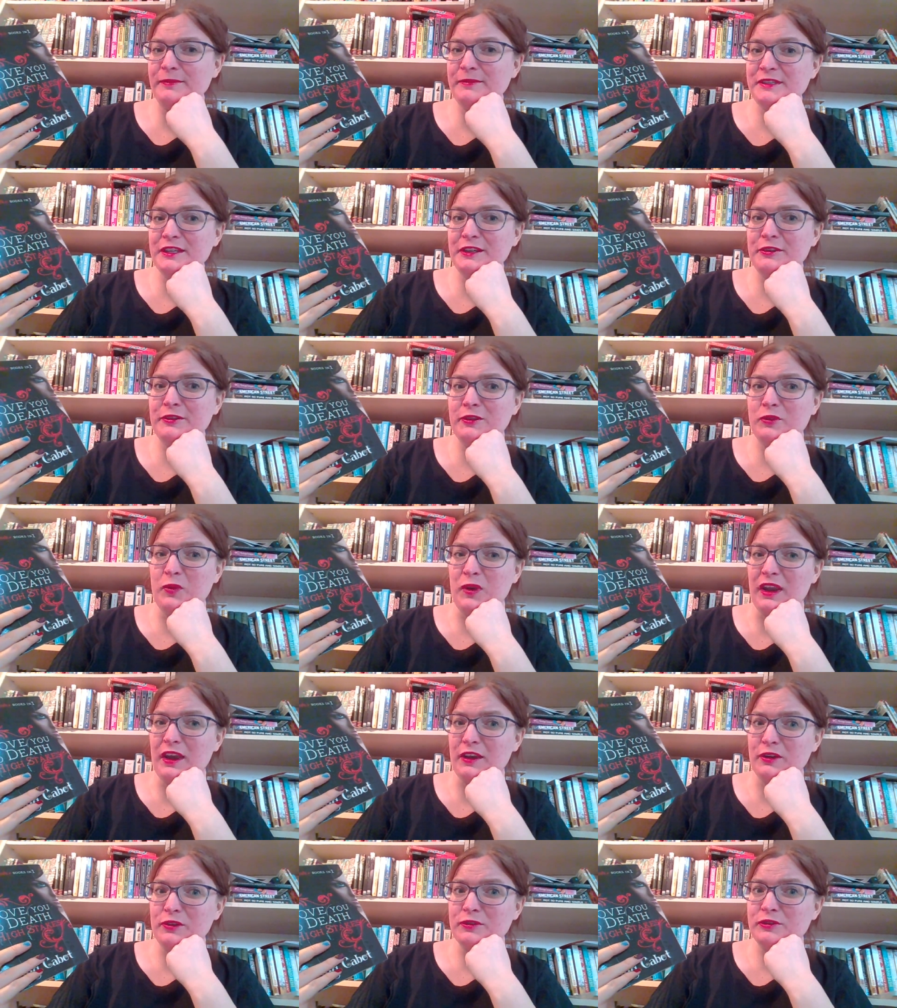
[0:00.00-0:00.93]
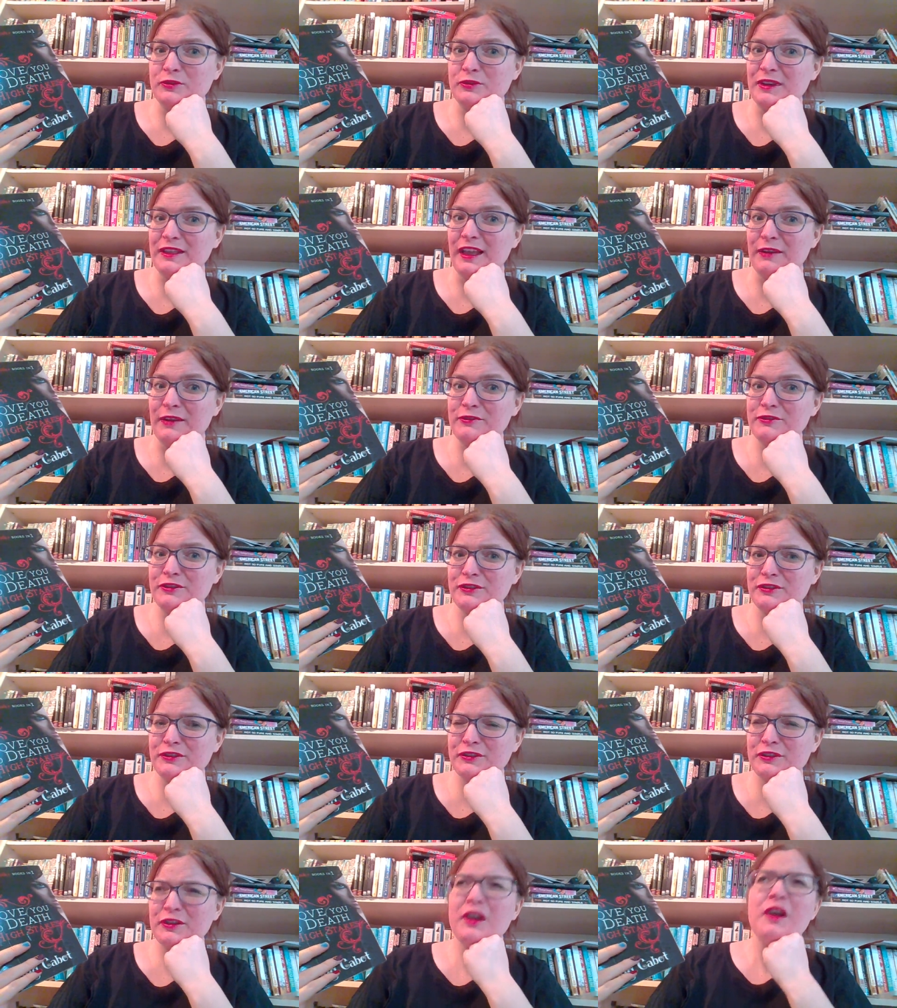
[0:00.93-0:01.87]
single when I know three
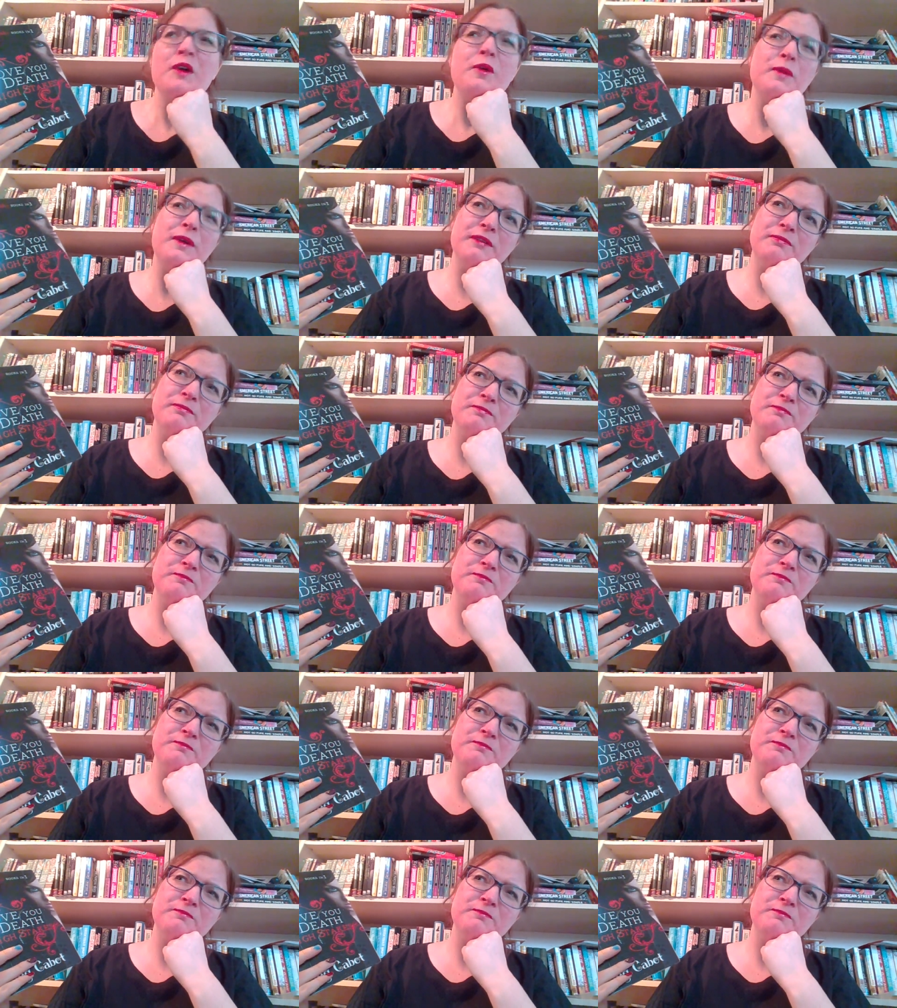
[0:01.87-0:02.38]
languages. Well,